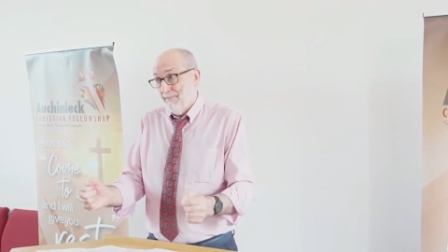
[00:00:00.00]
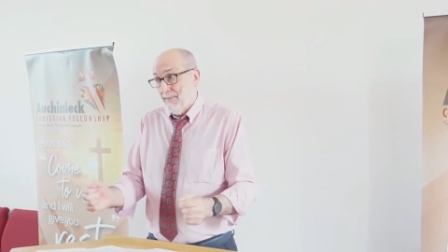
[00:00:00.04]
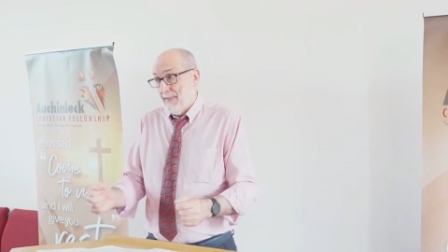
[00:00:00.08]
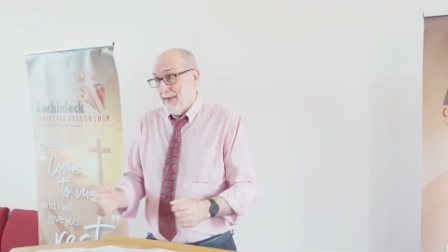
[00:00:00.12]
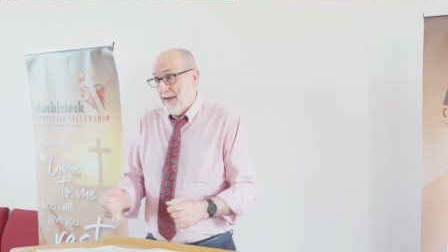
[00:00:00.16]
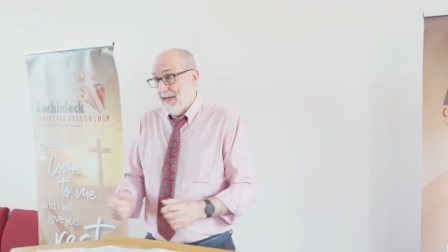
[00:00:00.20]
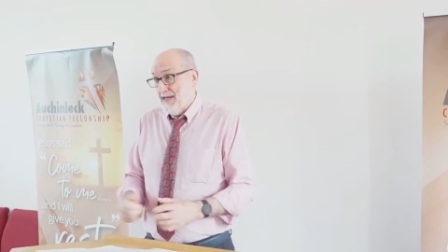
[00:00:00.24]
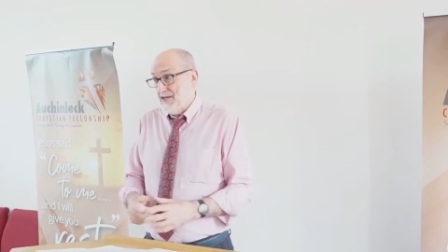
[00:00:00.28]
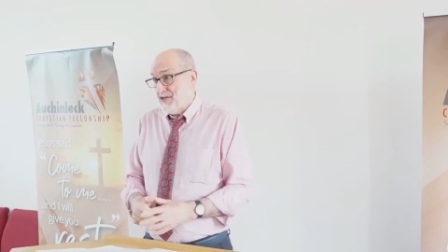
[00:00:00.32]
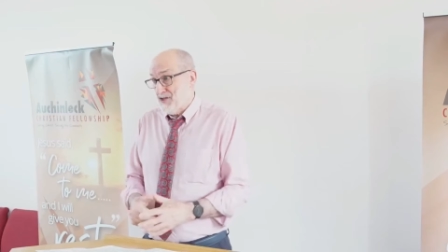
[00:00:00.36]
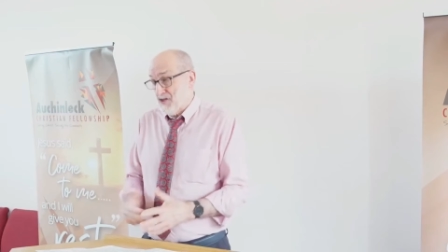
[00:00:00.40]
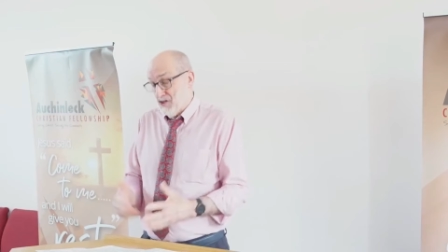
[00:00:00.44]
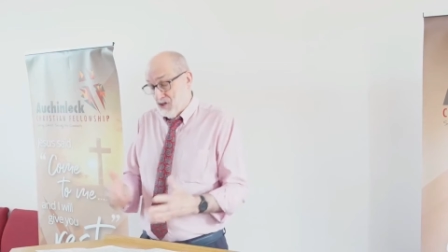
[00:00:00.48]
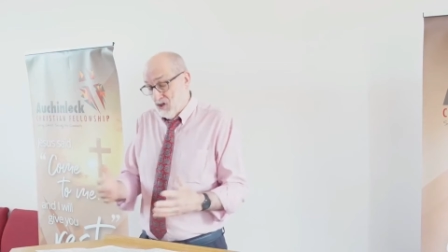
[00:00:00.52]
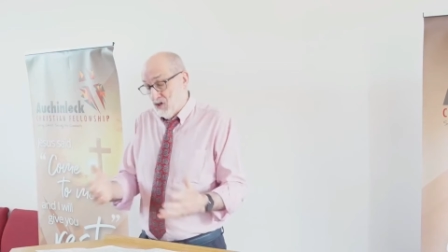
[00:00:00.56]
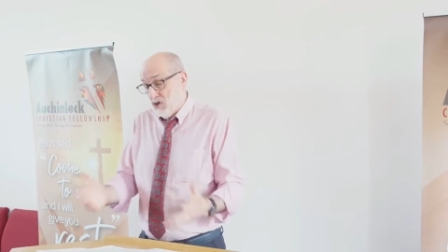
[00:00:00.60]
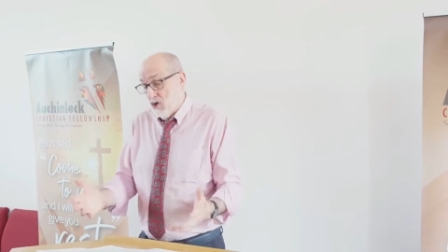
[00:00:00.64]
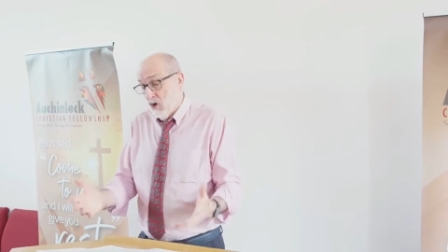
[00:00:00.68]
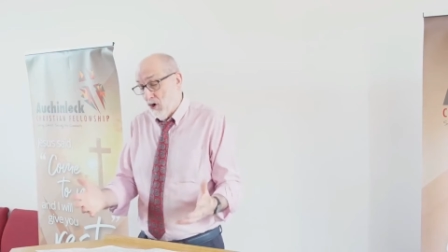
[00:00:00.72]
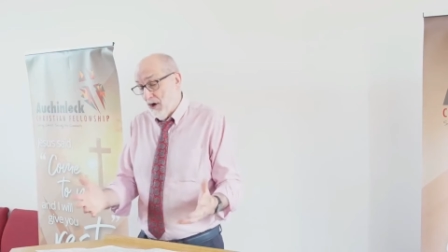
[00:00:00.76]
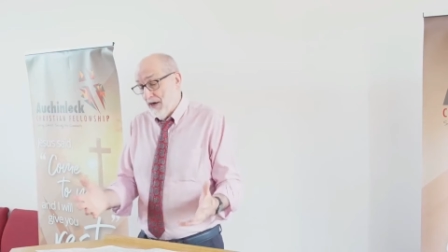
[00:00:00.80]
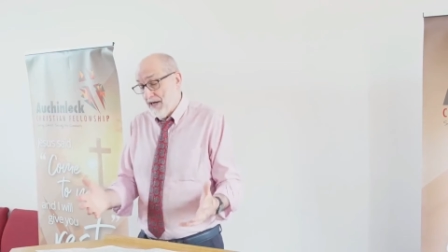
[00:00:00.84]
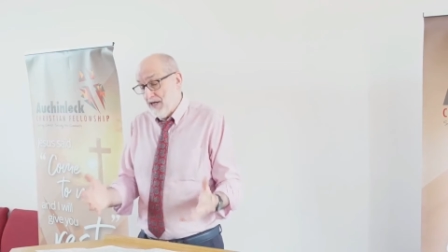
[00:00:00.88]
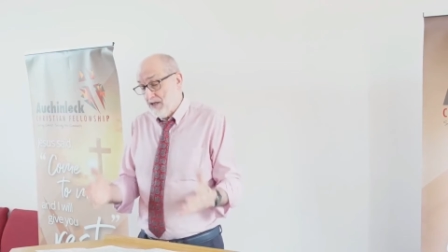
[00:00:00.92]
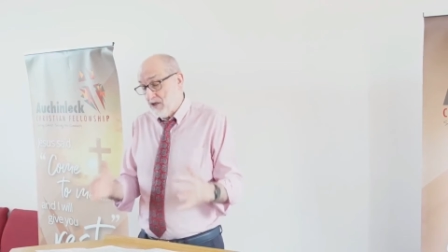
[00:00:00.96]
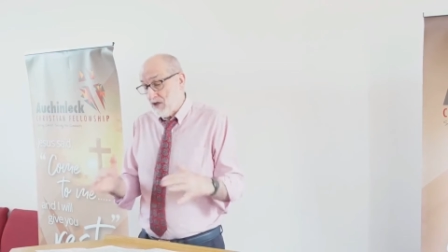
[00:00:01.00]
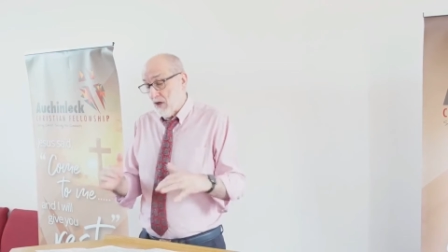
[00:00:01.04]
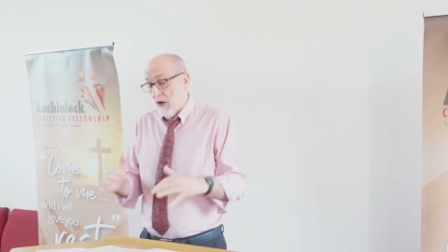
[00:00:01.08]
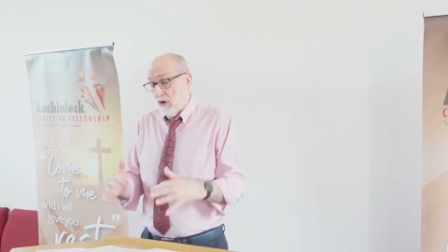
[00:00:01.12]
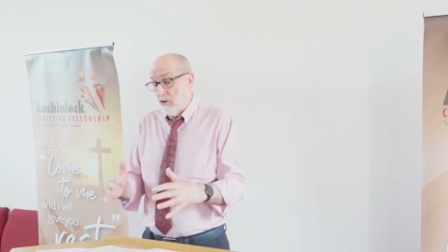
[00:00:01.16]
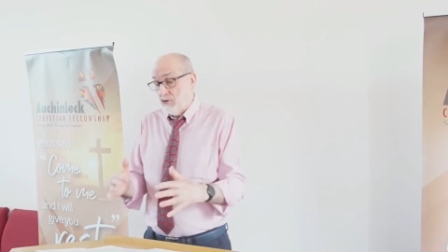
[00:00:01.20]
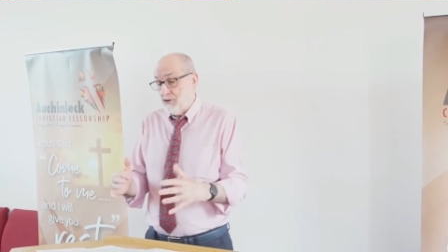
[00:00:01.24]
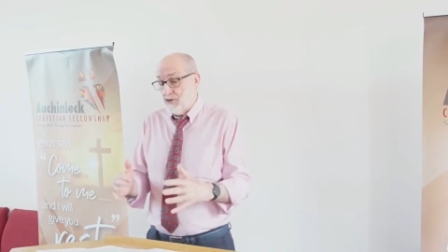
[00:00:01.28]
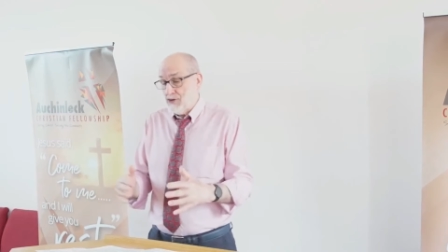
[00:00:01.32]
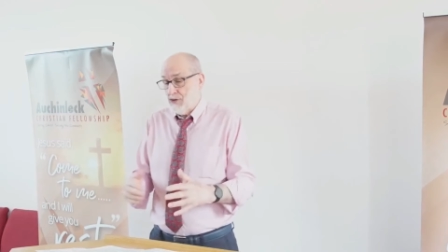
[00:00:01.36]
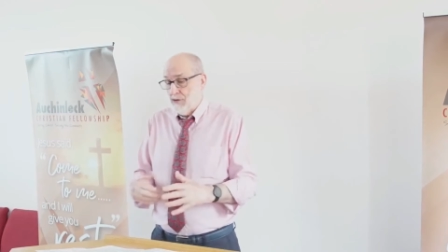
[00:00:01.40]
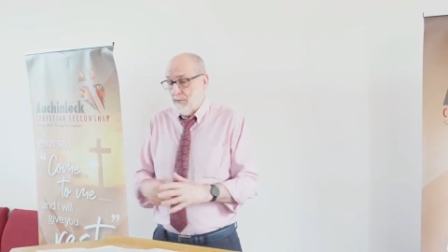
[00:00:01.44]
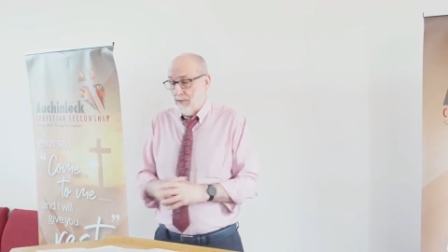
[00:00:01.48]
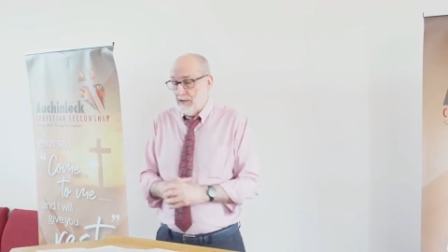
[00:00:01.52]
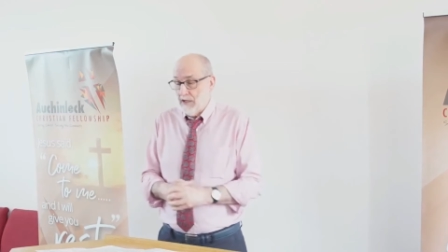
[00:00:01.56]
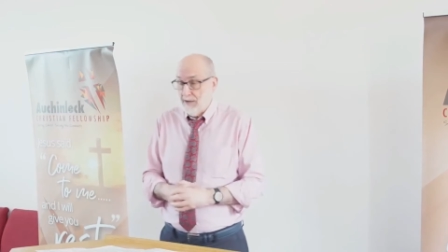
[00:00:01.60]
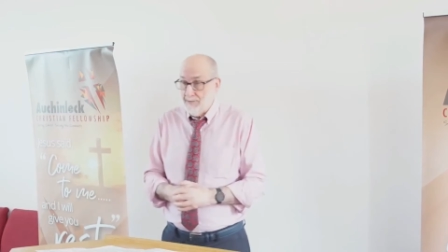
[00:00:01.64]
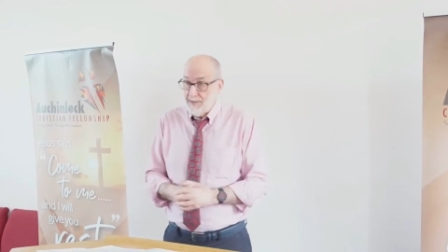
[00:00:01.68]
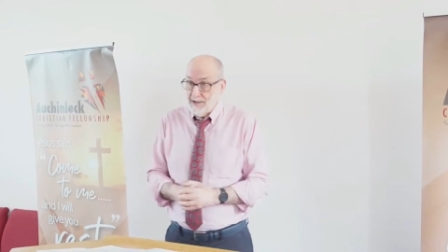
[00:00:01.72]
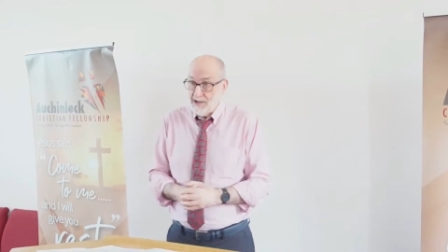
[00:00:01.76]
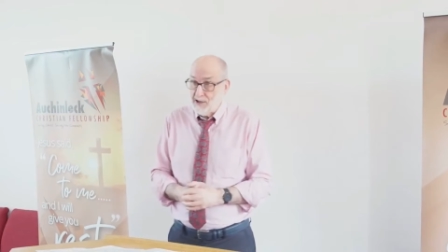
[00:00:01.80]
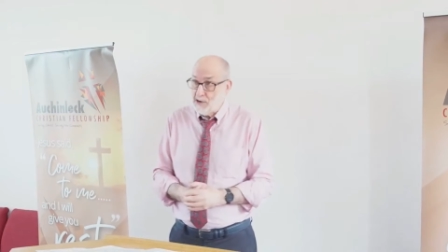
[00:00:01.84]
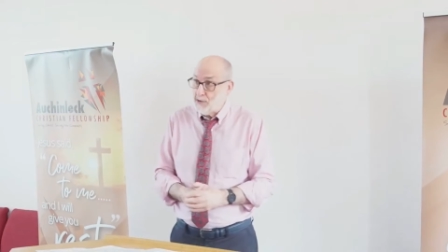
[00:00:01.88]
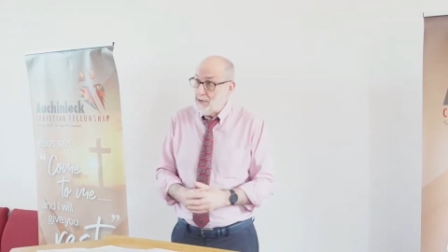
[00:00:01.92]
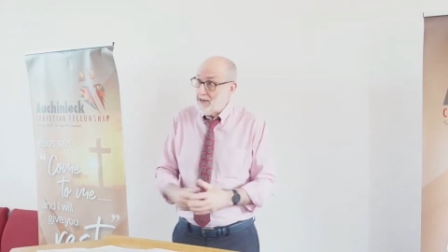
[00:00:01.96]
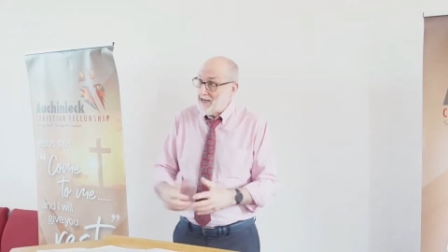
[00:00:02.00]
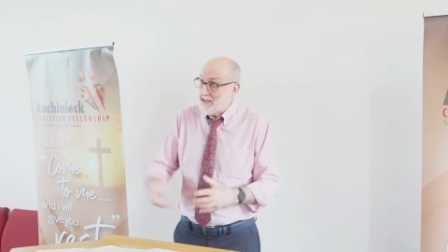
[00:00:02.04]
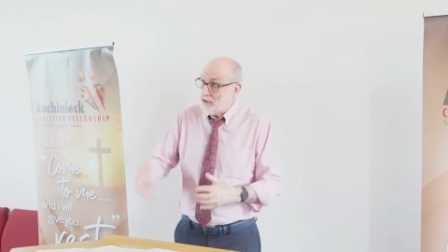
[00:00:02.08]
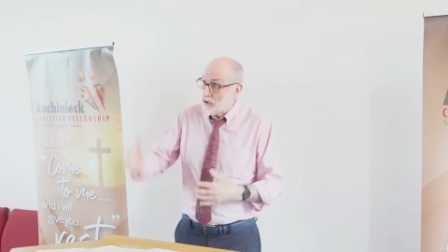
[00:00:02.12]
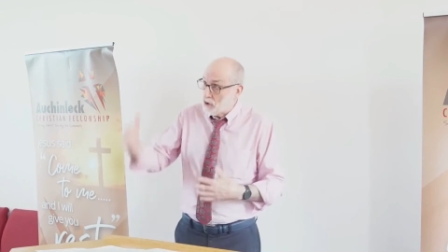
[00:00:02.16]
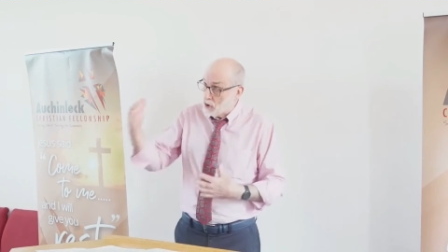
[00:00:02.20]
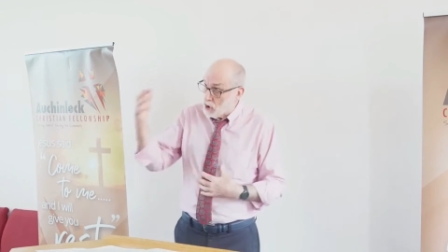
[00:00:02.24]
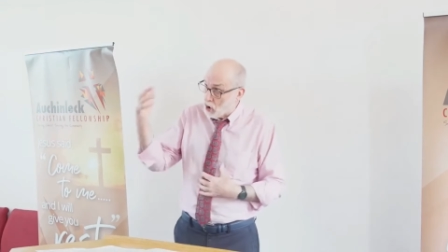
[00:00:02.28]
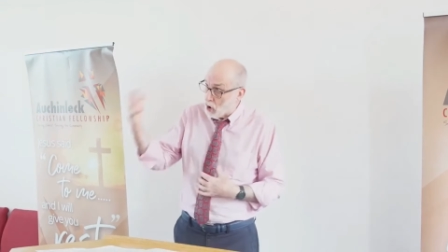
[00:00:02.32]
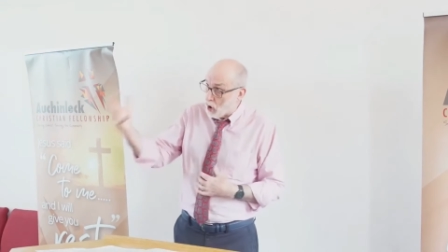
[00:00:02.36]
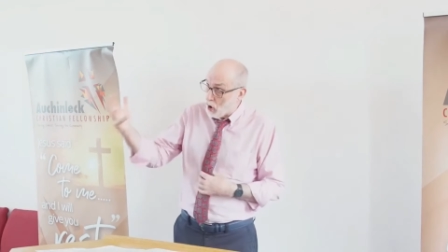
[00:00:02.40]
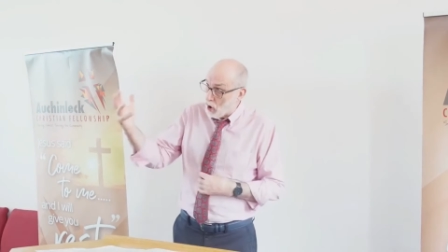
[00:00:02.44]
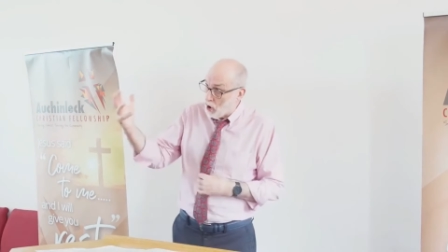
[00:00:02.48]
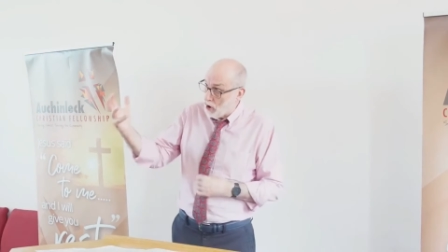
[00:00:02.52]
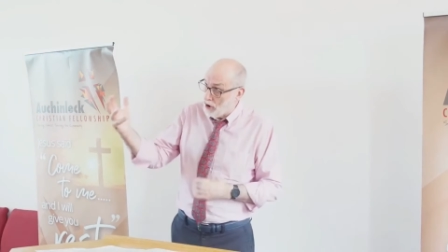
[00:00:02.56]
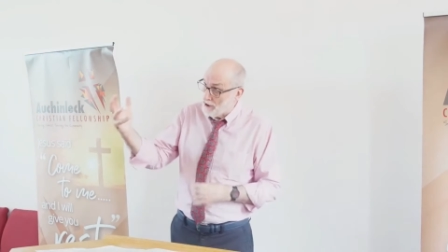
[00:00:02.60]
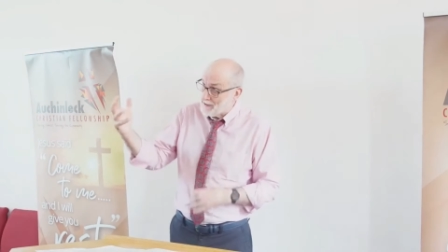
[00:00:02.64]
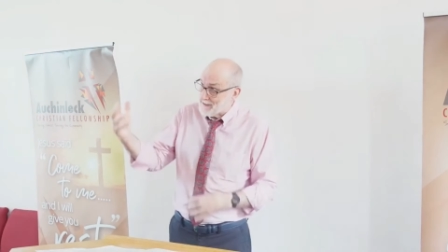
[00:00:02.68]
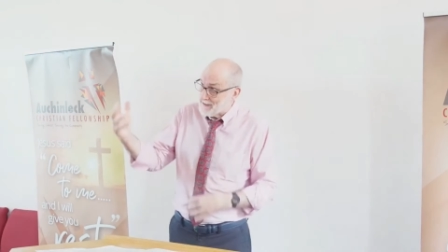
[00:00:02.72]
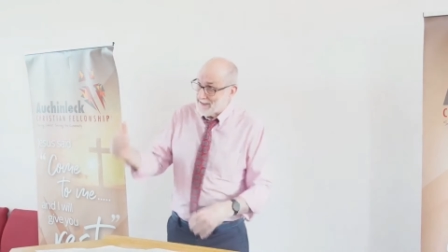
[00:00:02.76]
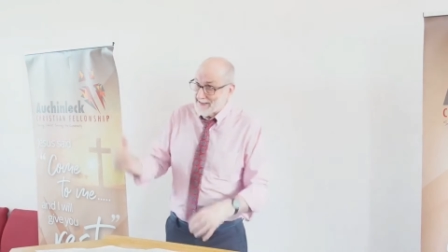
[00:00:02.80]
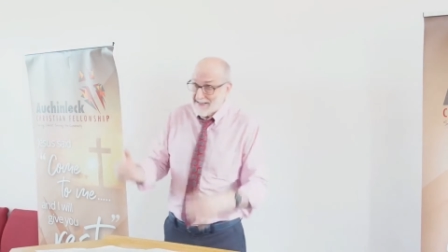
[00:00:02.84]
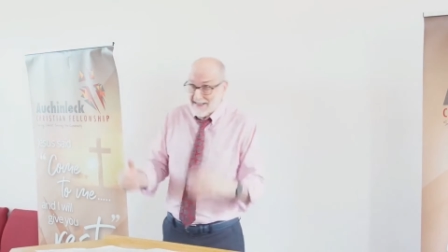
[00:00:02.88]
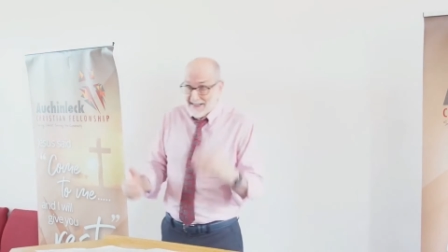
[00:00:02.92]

It's a choice ultimately between God and